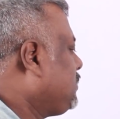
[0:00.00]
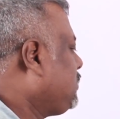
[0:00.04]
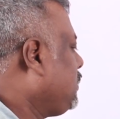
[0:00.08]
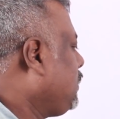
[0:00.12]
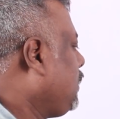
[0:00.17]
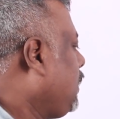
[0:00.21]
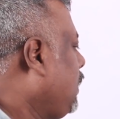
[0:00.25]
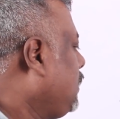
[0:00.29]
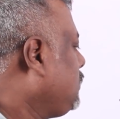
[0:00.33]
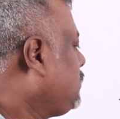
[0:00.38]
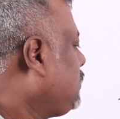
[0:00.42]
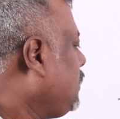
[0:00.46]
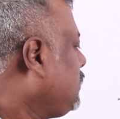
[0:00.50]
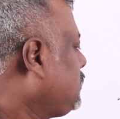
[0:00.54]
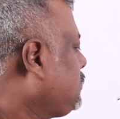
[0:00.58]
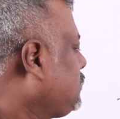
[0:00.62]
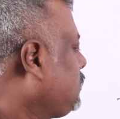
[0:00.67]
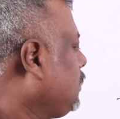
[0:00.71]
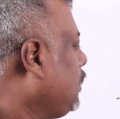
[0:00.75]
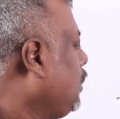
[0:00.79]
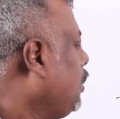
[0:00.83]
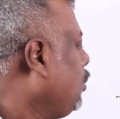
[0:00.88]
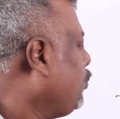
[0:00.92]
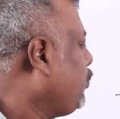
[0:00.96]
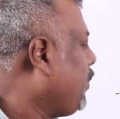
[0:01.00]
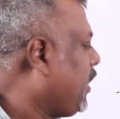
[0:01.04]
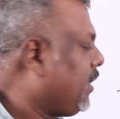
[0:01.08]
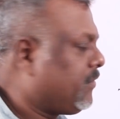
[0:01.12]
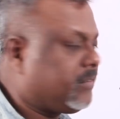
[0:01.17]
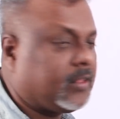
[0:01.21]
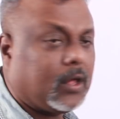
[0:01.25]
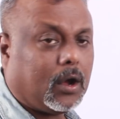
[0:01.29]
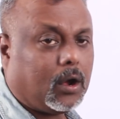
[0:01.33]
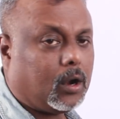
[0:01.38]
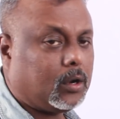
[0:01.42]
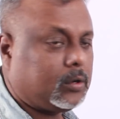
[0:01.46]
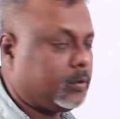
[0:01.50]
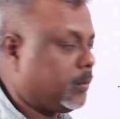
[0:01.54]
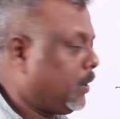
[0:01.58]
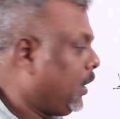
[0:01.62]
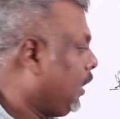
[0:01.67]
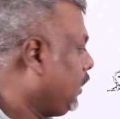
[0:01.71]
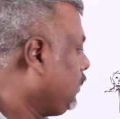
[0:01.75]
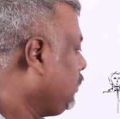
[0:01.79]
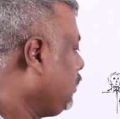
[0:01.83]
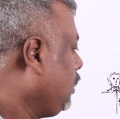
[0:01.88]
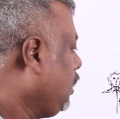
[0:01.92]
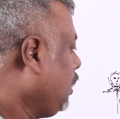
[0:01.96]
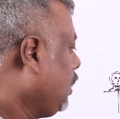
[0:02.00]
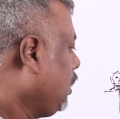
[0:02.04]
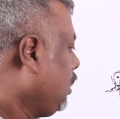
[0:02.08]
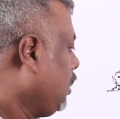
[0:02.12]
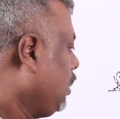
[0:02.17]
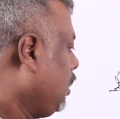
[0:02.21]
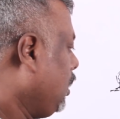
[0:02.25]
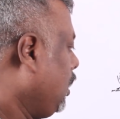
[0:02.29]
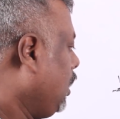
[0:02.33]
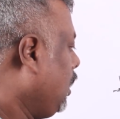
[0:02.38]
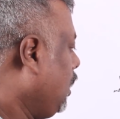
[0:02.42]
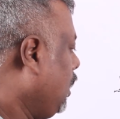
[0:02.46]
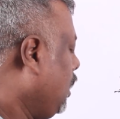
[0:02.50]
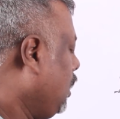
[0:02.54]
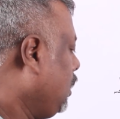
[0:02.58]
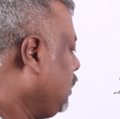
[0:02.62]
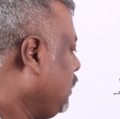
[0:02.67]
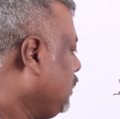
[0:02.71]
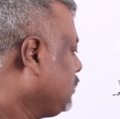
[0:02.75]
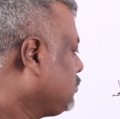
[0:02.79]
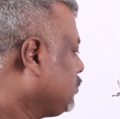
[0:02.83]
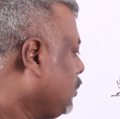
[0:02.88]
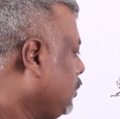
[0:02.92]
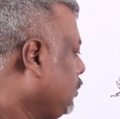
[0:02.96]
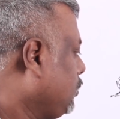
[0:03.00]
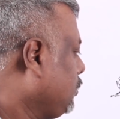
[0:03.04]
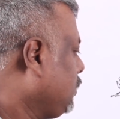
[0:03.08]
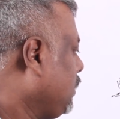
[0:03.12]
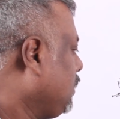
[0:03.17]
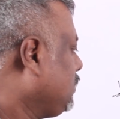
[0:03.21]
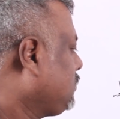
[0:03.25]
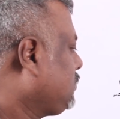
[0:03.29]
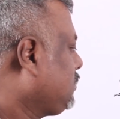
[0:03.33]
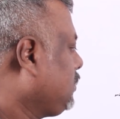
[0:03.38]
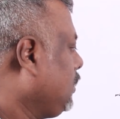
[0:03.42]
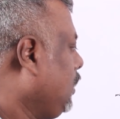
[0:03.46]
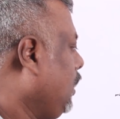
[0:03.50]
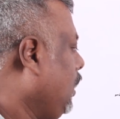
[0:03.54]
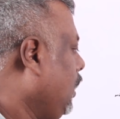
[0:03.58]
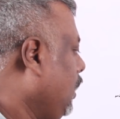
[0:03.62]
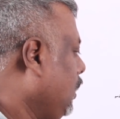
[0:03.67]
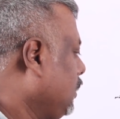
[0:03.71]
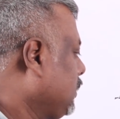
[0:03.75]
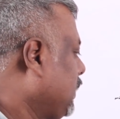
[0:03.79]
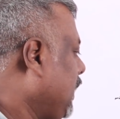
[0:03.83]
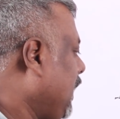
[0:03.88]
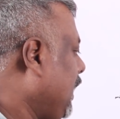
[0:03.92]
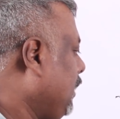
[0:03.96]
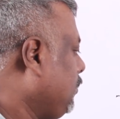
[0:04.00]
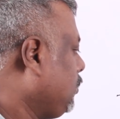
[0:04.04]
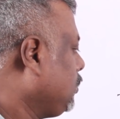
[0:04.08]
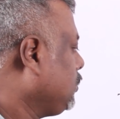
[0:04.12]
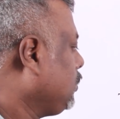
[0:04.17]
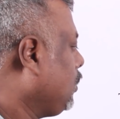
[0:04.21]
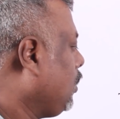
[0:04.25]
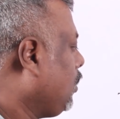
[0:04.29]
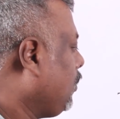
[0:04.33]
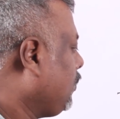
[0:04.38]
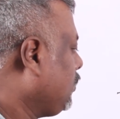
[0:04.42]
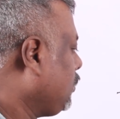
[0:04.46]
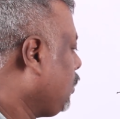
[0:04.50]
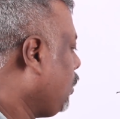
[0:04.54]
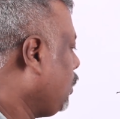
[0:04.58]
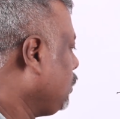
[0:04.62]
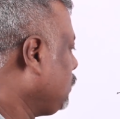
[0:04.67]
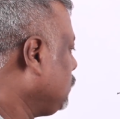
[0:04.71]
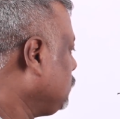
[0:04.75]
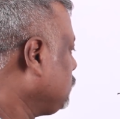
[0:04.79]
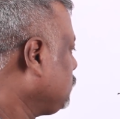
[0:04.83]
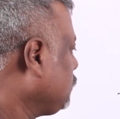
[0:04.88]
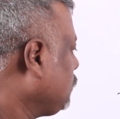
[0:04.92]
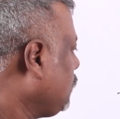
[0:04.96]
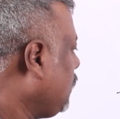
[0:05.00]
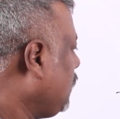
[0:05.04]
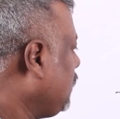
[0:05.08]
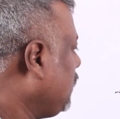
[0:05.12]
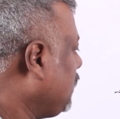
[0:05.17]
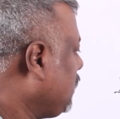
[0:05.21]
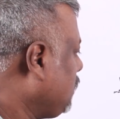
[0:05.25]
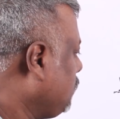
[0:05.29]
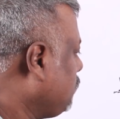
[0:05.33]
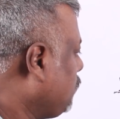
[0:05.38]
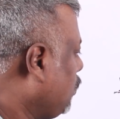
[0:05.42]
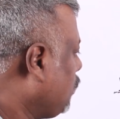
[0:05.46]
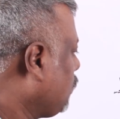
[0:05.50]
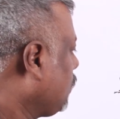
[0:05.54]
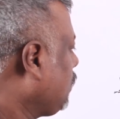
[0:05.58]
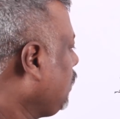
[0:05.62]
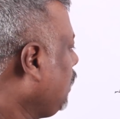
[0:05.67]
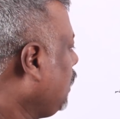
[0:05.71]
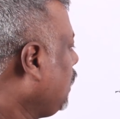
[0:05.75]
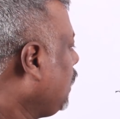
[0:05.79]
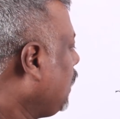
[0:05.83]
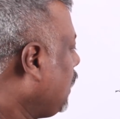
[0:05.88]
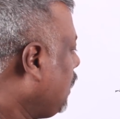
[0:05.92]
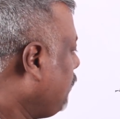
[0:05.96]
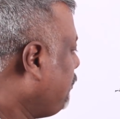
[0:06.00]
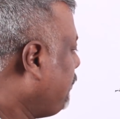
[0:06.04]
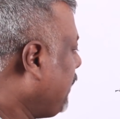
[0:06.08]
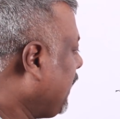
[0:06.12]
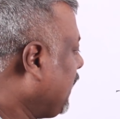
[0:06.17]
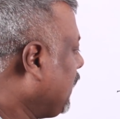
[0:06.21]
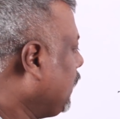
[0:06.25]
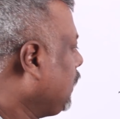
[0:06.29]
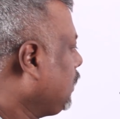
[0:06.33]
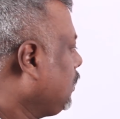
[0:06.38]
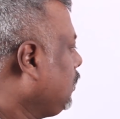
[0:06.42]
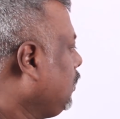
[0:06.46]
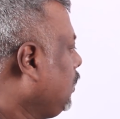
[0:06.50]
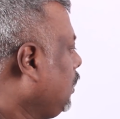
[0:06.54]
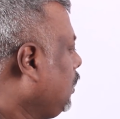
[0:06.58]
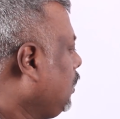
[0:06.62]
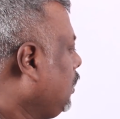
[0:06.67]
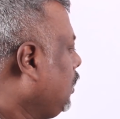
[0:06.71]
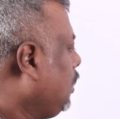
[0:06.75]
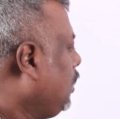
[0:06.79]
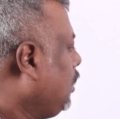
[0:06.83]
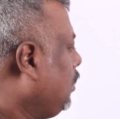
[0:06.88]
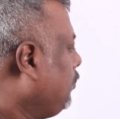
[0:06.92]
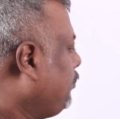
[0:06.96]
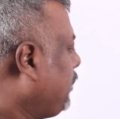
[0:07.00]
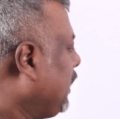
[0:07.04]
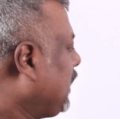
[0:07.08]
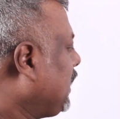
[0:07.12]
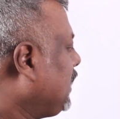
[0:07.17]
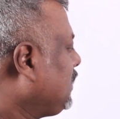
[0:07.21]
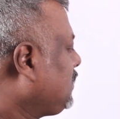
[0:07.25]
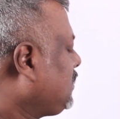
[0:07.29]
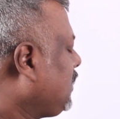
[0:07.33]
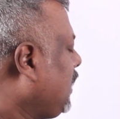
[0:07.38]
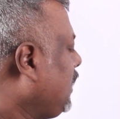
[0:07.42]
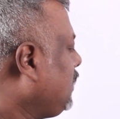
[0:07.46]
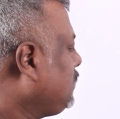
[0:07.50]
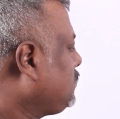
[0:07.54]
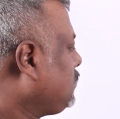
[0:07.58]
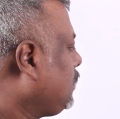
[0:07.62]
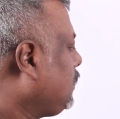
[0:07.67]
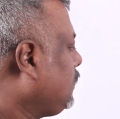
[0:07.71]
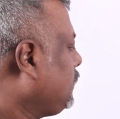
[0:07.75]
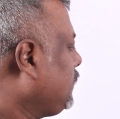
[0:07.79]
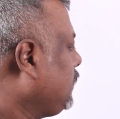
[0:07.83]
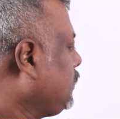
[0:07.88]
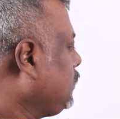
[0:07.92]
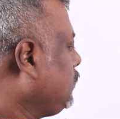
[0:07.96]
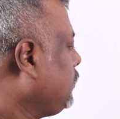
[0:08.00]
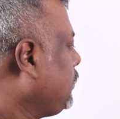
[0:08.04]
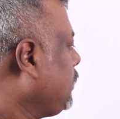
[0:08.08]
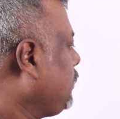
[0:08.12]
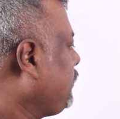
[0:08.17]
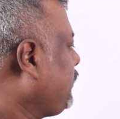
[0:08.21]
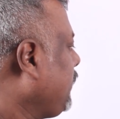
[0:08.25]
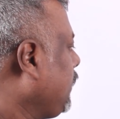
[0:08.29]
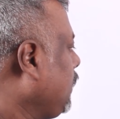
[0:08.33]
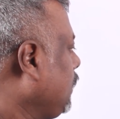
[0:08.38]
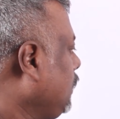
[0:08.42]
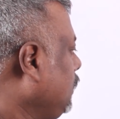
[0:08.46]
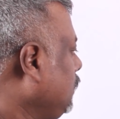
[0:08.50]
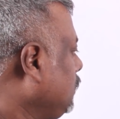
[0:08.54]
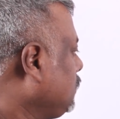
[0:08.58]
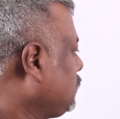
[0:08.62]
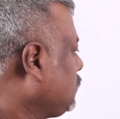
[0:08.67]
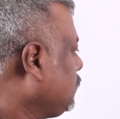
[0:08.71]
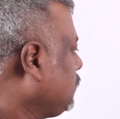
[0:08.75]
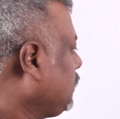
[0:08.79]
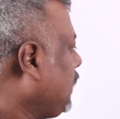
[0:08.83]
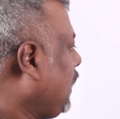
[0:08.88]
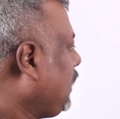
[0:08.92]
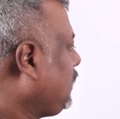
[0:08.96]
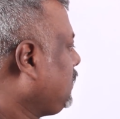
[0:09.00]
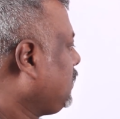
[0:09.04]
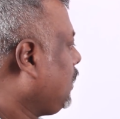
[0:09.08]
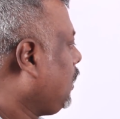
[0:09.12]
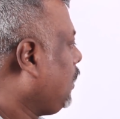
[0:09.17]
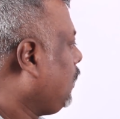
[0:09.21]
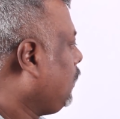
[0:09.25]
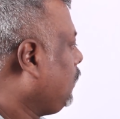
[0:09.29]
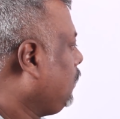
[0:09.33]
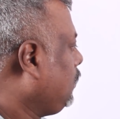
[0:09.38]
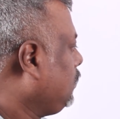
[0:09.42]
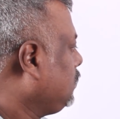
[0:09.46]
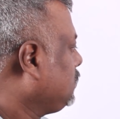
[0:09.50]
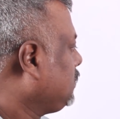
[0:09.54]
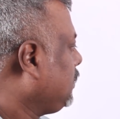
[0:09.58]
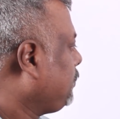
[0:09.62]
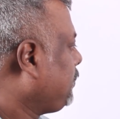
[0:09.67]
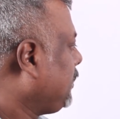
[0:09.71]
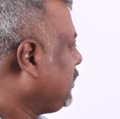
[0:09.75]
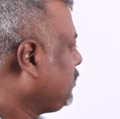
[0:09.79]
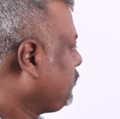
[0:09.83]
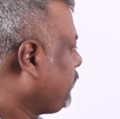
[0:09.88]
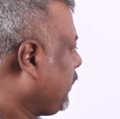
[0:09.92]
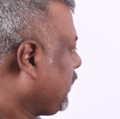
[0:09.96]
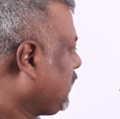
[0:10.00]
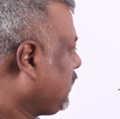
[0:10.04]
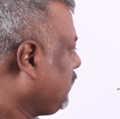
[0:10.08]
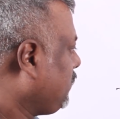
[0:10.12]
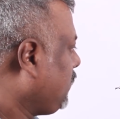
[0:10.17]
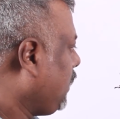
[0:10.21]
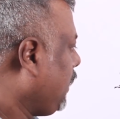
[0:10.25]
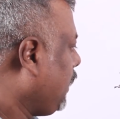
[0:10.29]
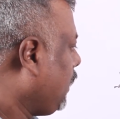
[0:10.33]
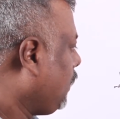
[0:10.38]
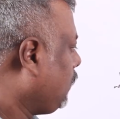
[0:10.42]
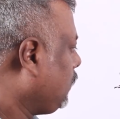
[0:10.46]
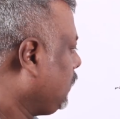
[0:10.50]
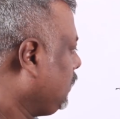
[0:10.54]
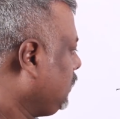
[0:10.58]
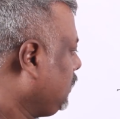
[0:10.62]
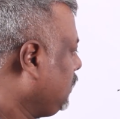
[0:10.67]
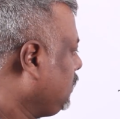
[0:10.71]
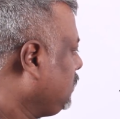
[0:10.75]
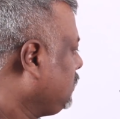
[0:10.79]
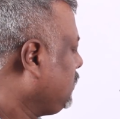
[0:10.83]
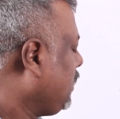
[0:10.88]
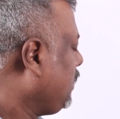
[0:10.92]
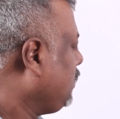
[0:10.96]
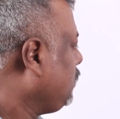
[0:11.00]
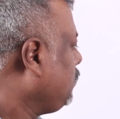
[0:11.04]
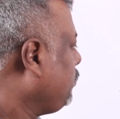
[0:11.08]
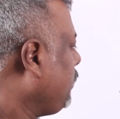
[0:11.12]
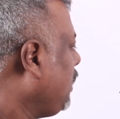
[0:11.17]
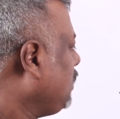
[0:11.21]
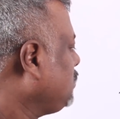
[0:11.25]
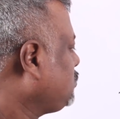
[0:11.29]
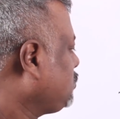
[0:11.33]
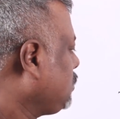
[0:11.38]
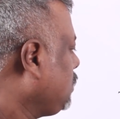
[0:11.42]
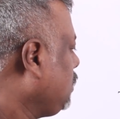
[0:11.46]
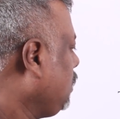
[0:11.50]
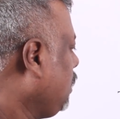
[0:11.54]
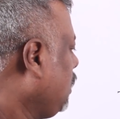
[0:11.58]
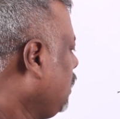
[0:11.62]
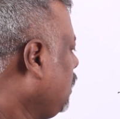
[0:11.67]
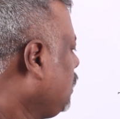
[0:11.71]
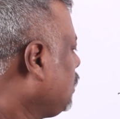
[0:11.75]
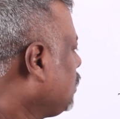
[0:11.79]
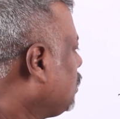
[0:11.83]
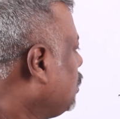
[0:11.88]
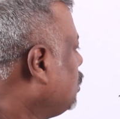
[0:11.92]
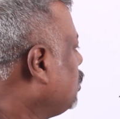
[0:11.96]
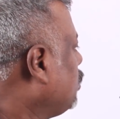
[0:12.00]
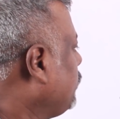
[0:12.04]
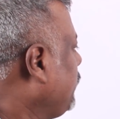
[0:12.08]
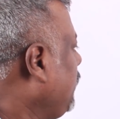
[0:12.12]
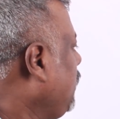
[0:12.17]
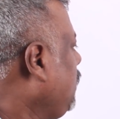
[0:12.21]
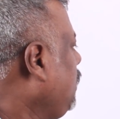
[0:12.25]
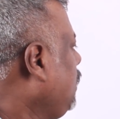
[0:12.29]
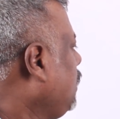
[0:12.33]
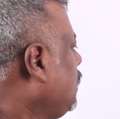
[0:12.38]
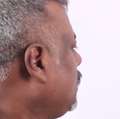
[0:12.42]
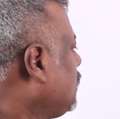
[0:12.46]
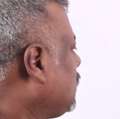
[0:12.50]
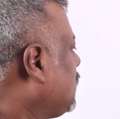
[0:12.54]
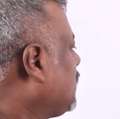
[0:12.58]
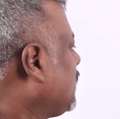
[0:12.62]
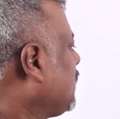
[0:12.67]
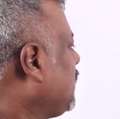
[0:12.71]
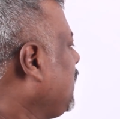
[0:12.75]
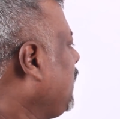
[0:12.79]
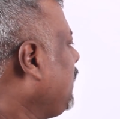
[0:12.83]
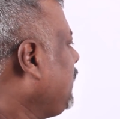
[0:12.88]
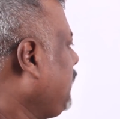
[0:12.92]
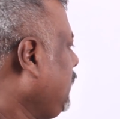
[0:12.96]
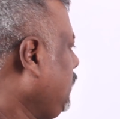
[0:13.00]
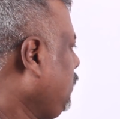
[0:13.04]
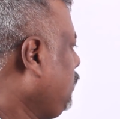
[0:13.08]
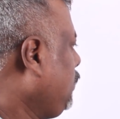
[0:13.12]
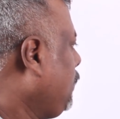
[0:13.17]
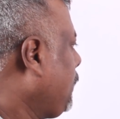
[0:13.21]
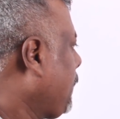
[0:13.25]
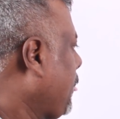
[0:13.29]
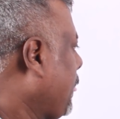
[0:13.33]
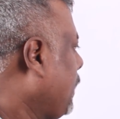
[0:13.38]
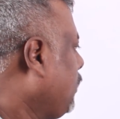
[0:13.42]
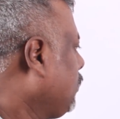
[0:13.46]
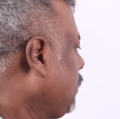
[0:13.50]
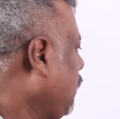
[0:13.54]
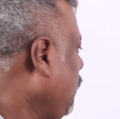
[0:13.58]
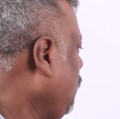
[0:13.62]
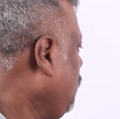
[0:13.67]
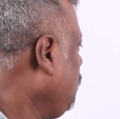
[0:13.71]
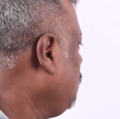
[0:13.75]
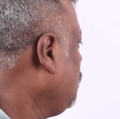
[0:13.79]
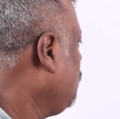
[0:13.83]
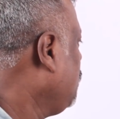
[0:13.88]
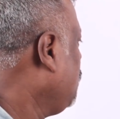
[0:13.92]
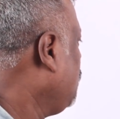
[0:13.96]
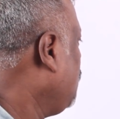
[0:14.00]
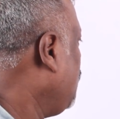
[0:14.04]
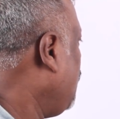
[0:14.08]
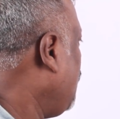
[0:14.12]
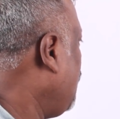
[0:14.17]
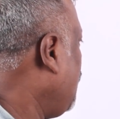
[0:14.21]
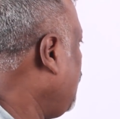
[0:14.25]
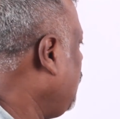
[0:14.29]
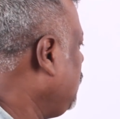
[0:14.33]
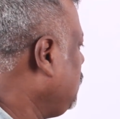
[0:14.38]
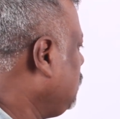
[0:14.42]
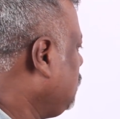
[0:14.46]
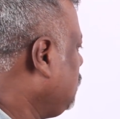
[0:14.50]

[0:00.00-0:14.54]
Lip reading: has just waved the auto, and he's going to just get up on the auto. So a little more, a bigger size of a human figure. So that's how the perspective layout and the design dimension could be created. Okay, and